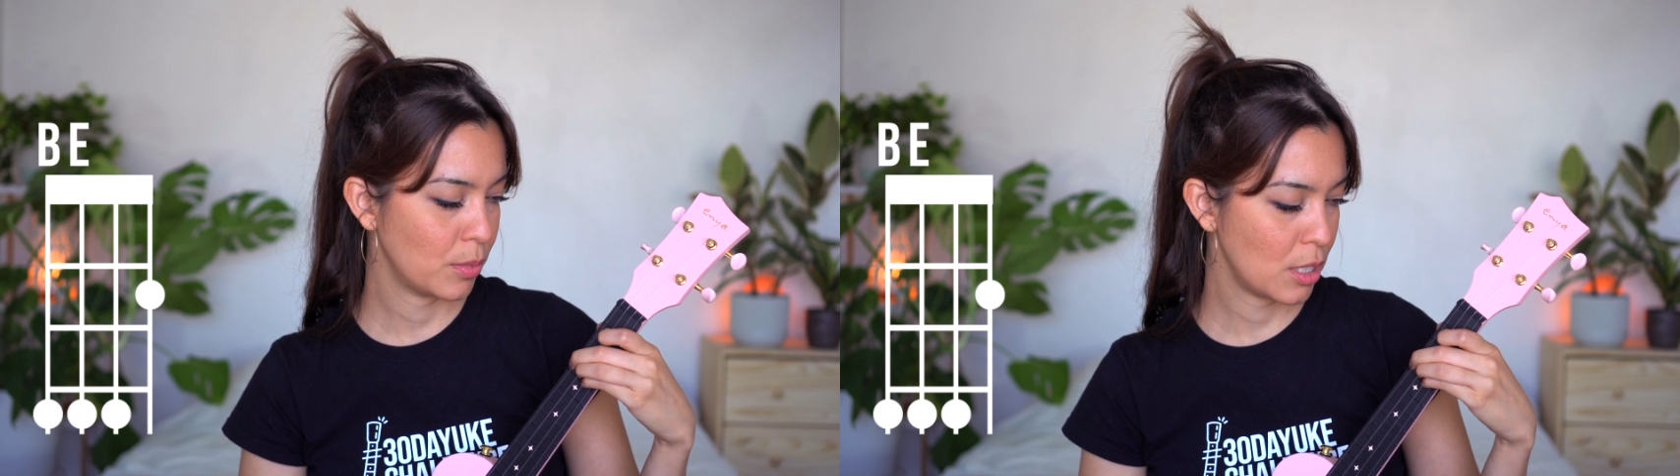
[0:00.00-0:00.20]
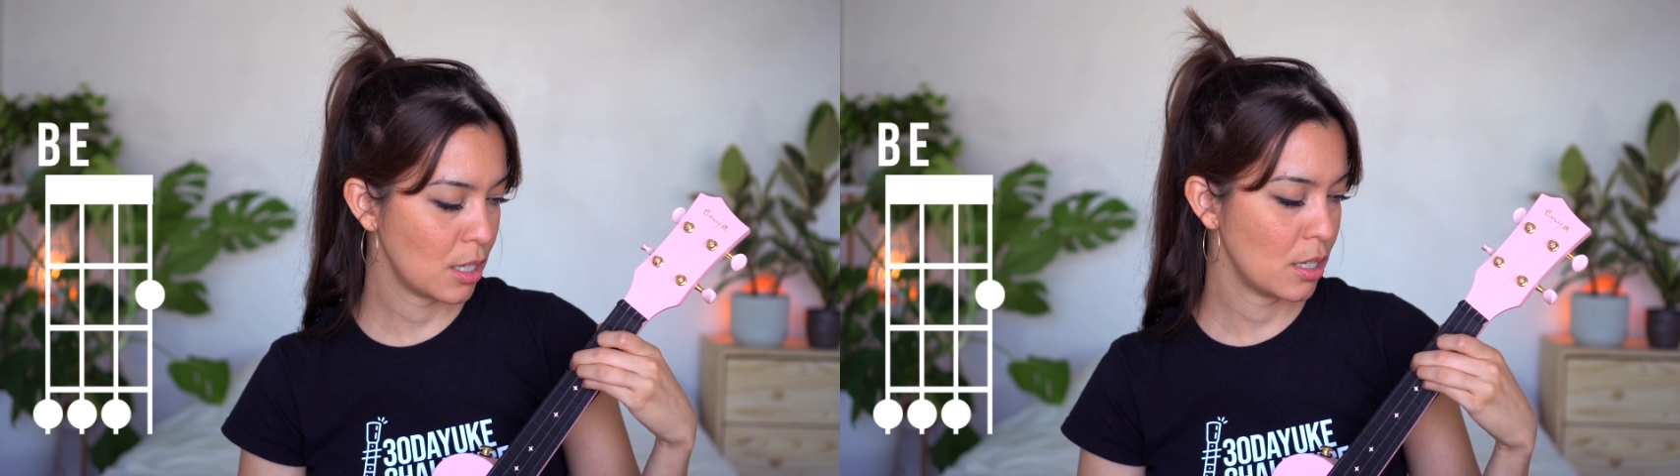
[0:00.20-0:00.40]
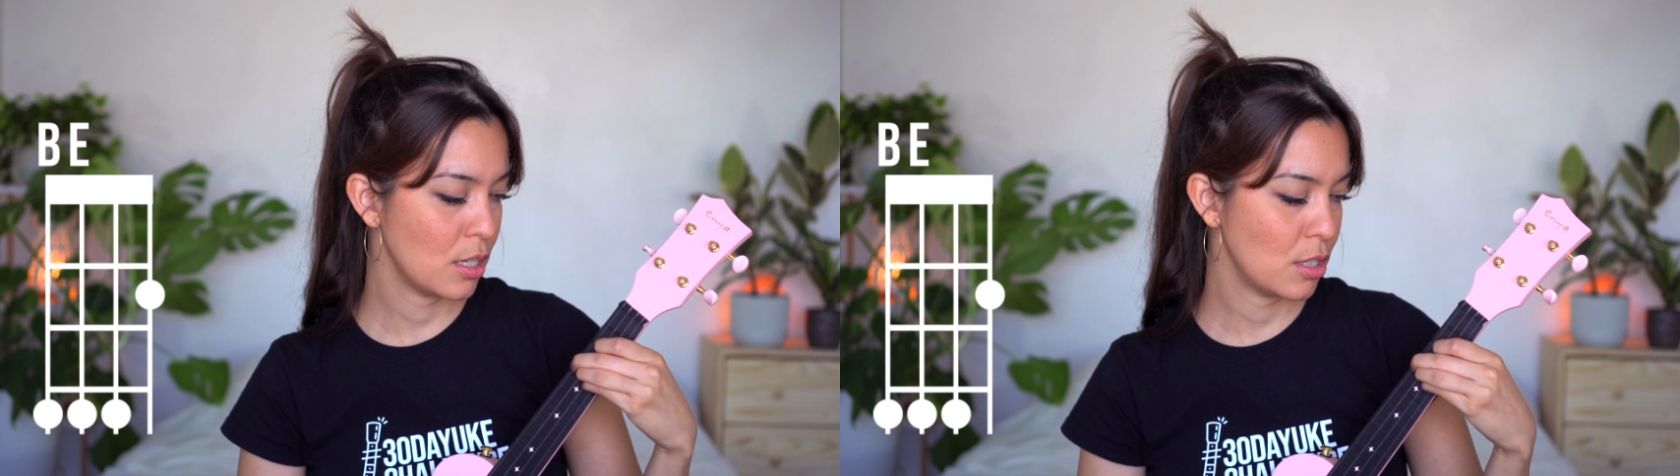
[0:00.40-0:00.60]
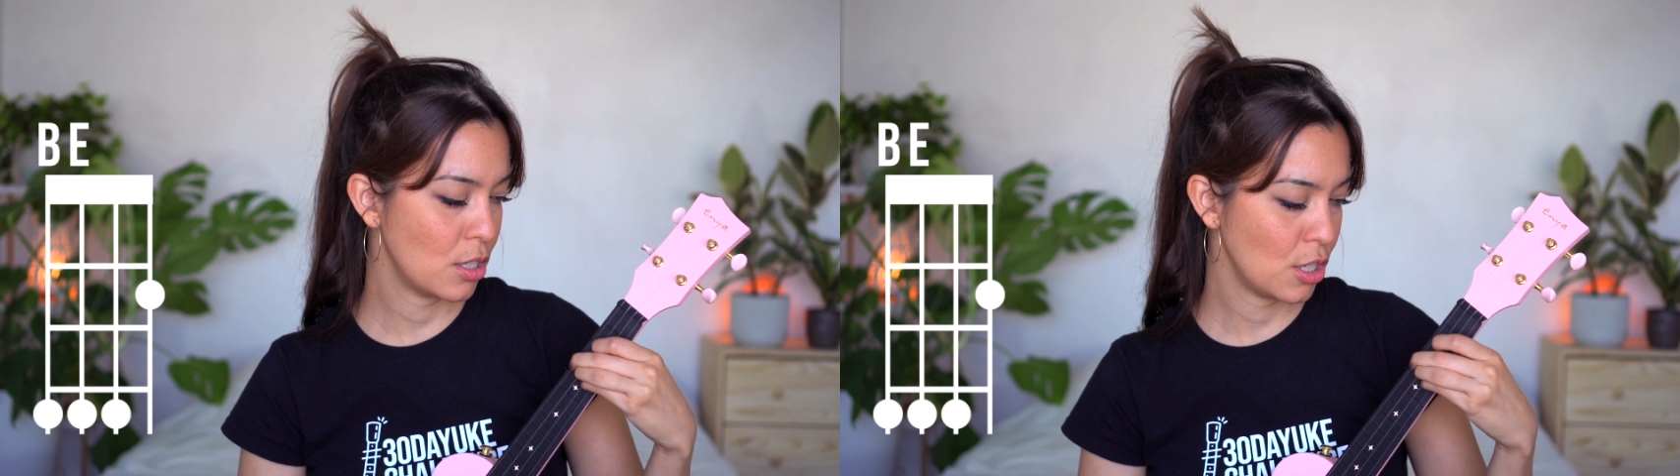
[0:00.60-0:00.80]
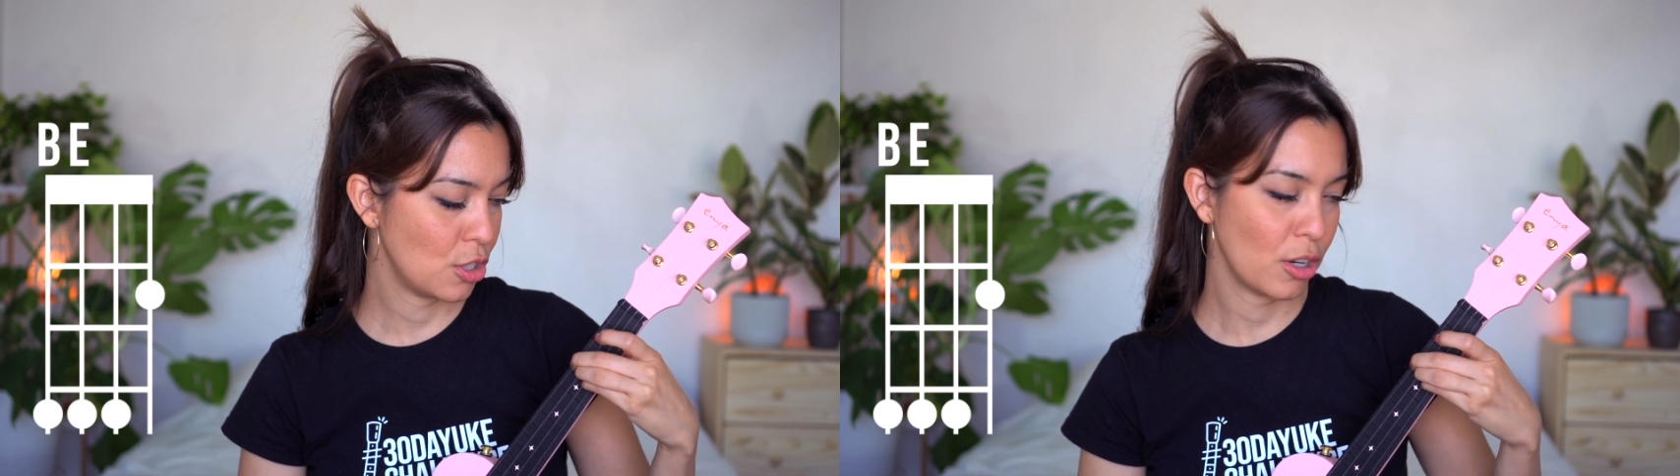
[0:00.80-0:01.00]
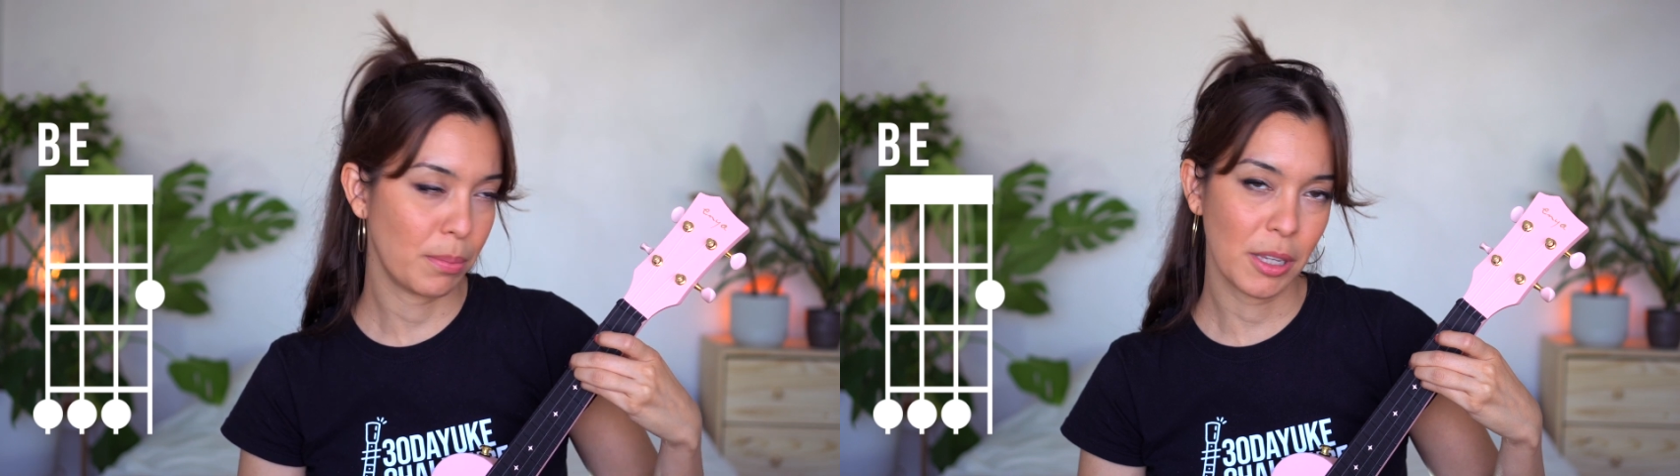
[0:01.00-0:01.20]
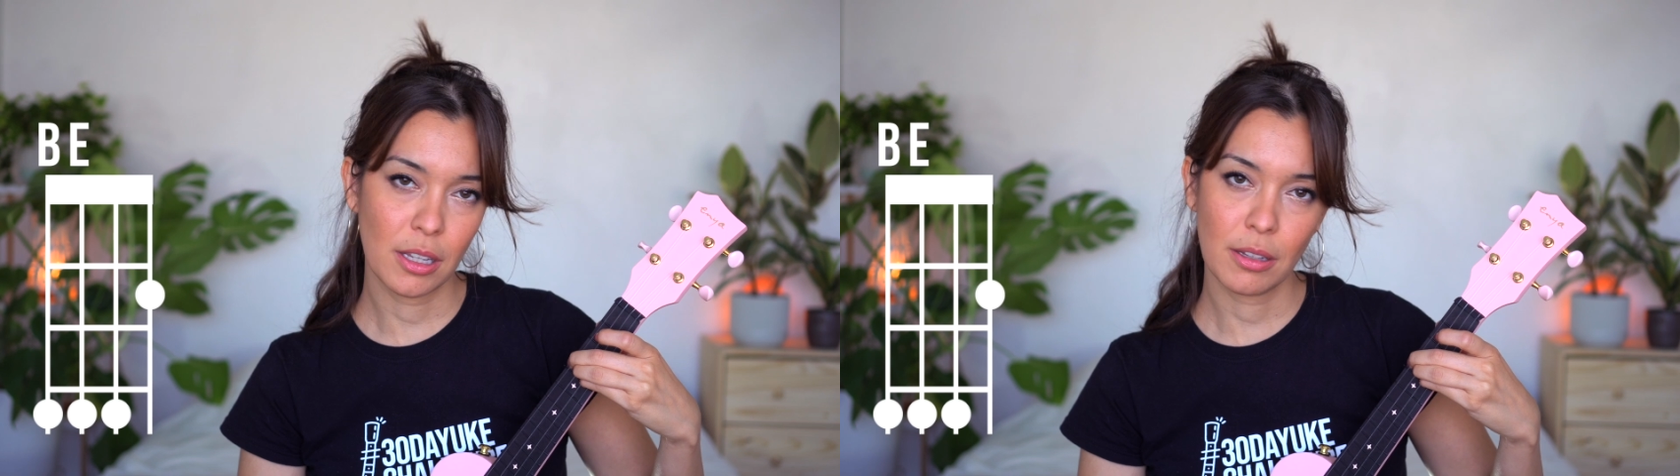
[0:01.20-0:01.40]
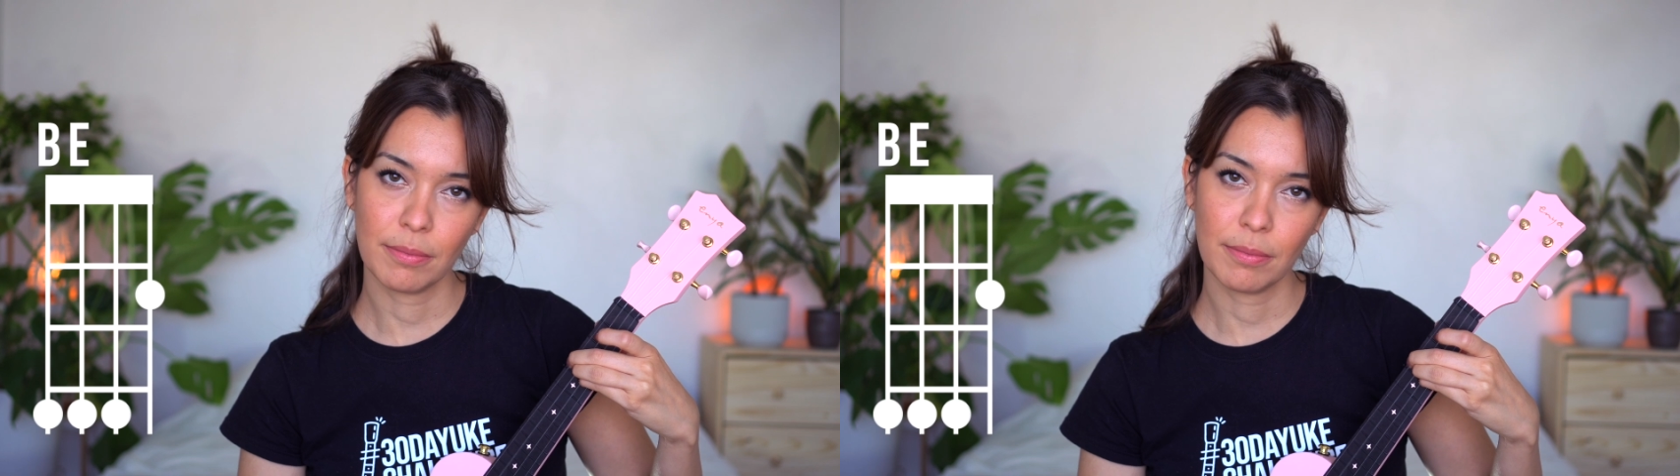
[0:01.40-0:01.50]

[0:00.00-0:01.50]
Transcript: D, D sharp, E.